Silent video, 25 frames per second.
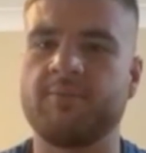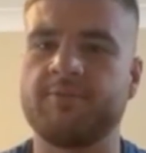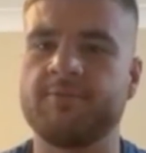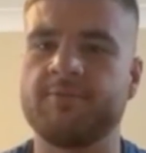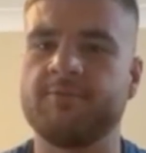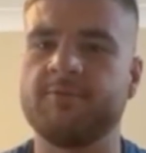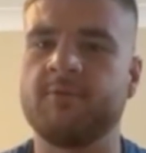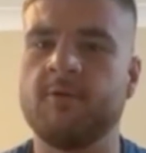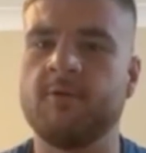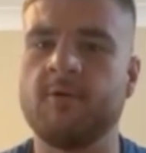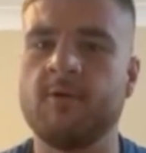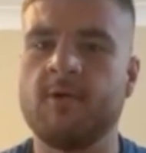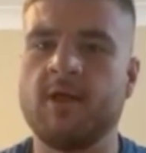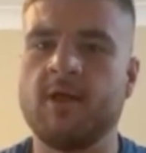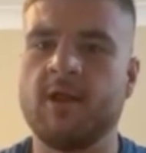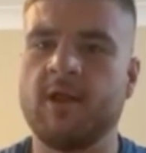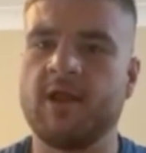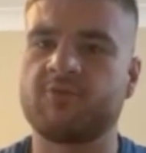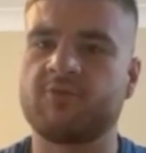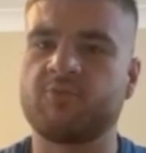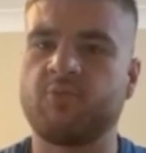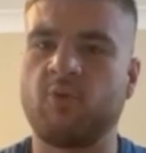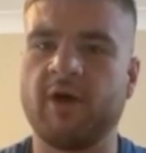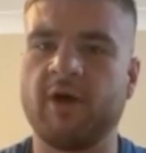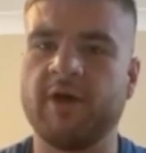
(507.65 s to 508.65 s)
And
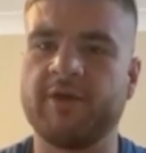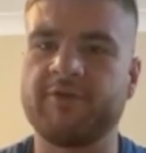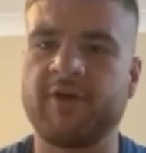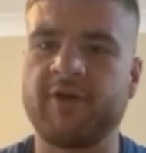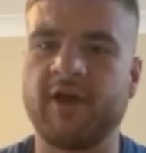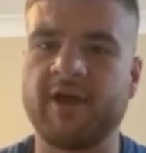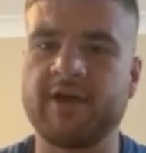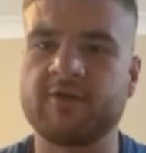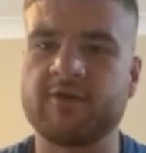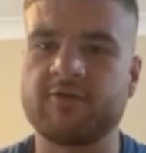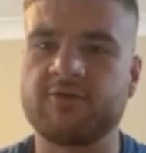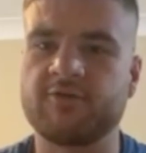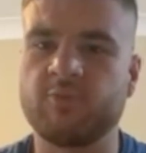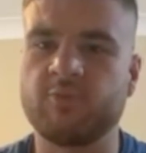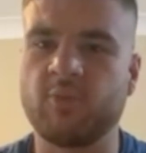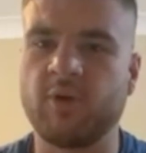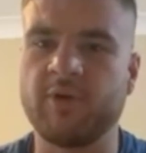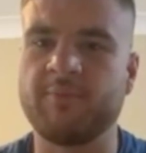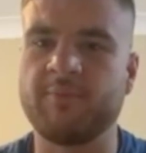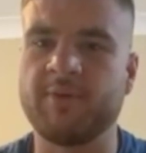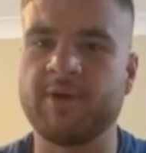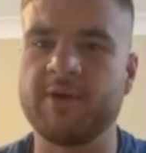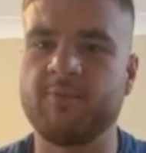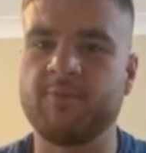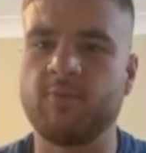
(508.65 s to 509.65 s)
that's why it takes, when
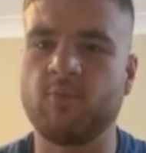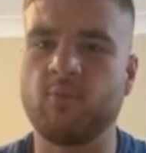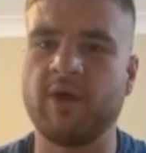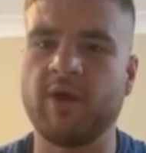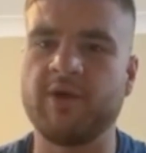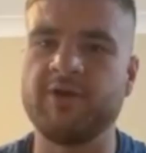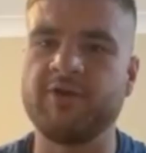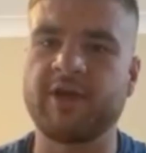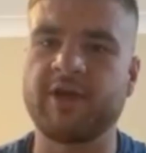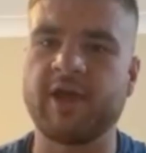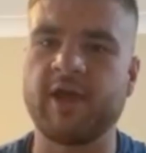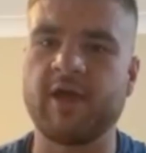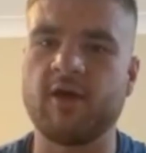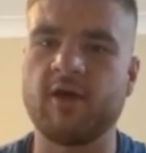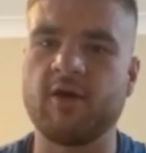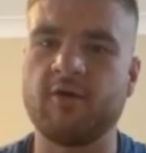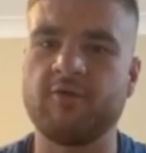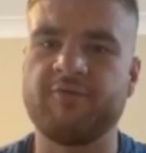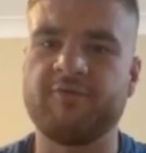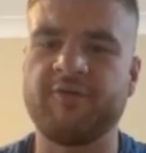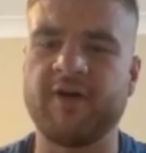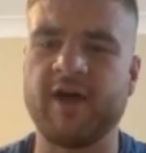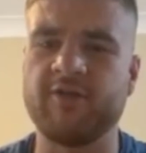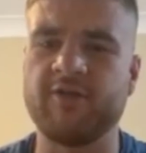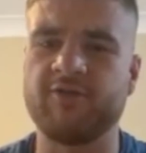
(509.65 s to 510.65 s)
you get
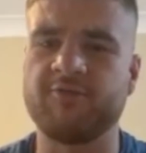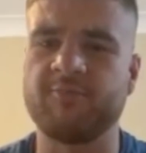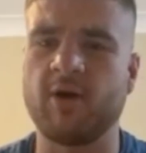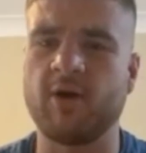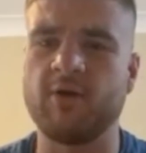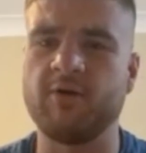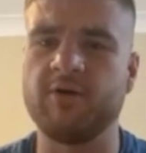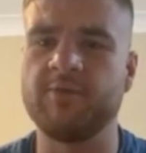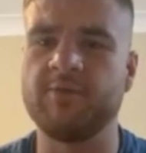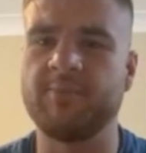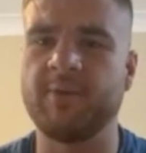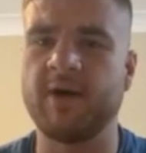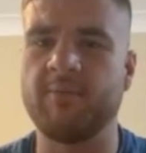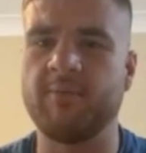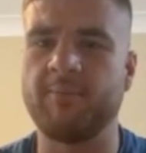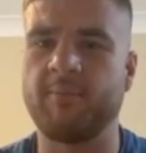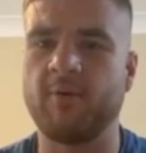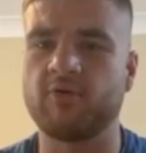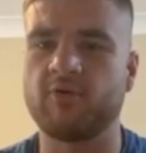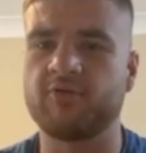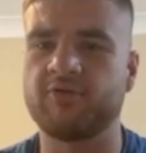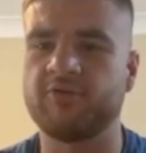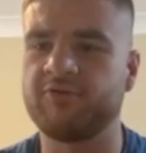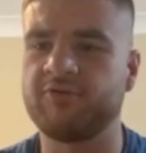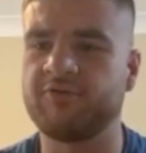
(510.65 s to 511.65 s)
fans moaning about
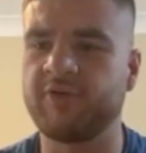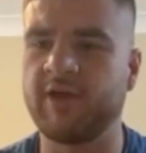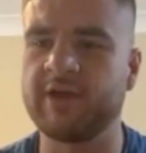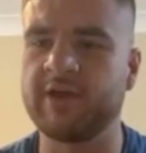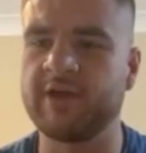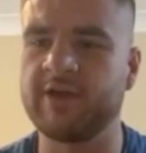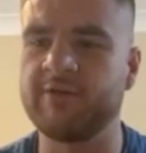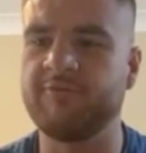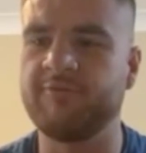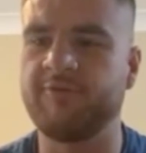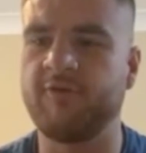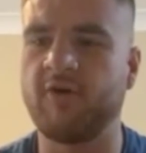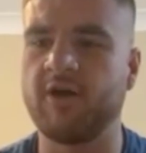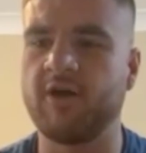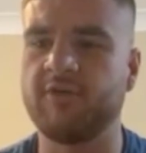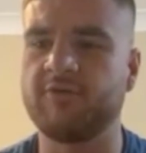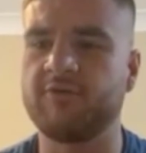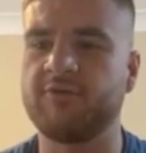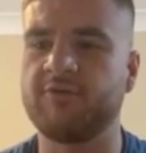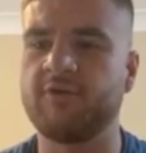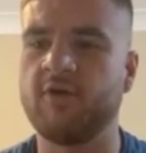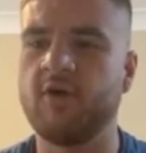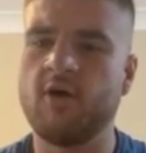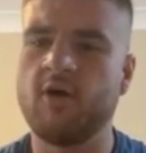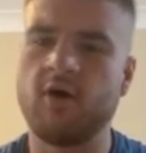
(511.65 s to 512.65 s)
boxers taking
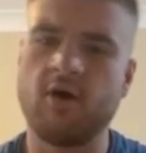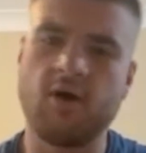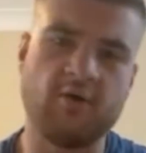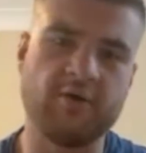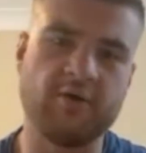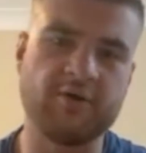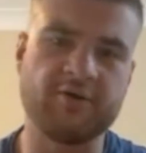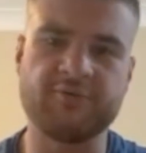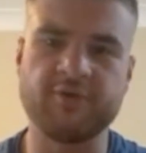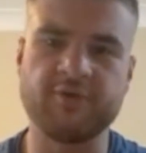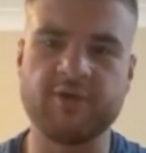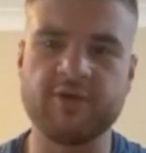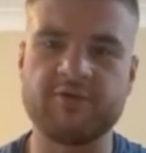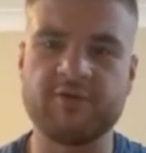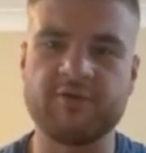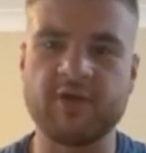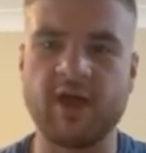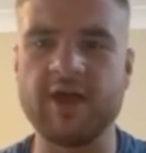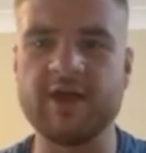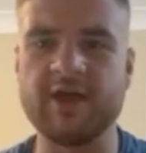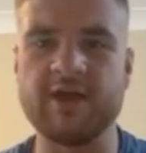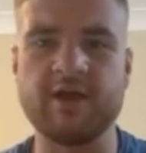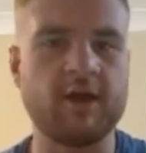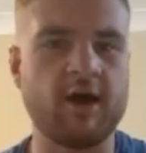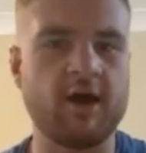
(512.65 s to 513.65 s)
fights, oh, he's
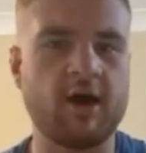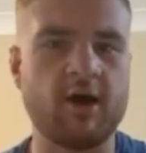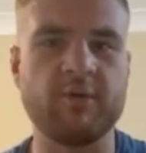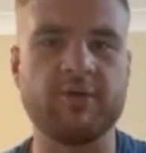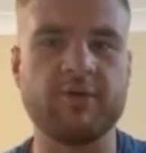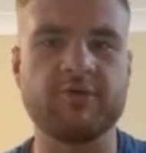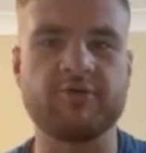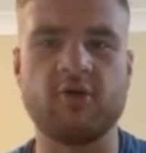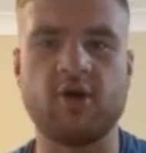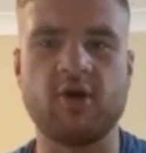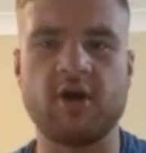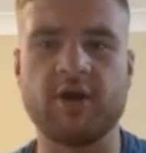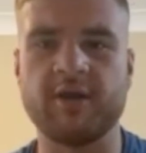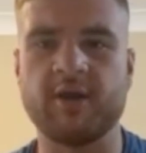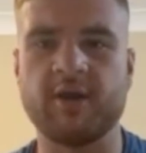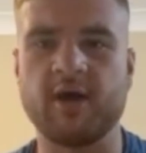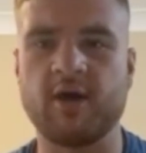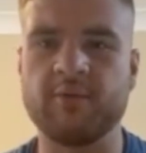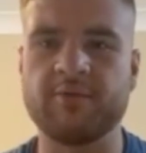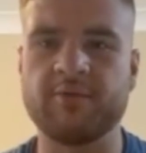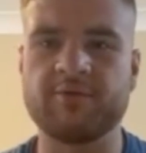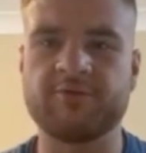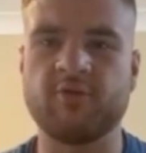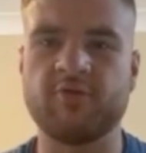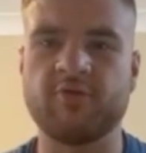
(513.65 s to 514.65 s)
8-0, he's
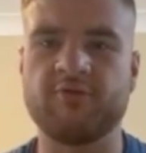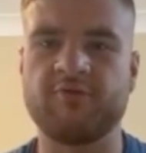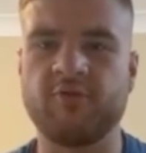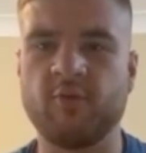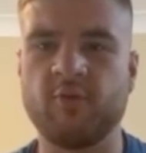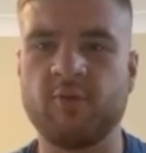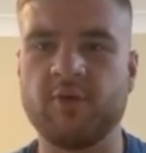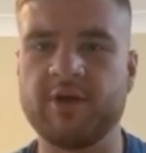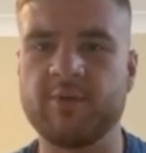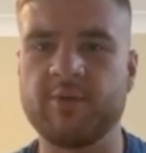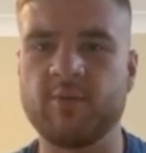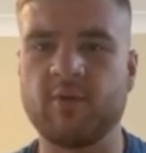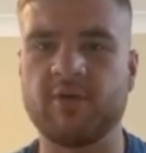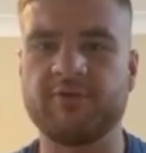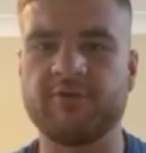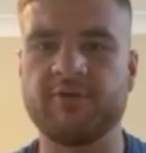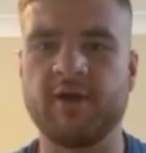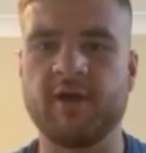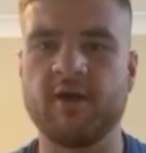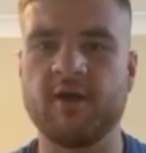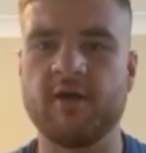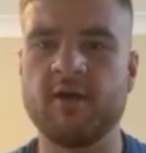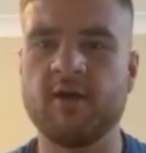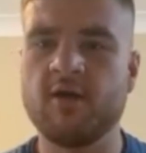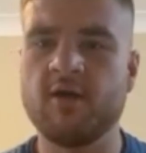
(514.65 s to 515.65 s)
9-0, he's not fought anyone
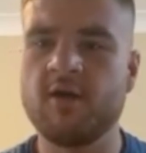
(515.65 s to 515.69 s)
yet.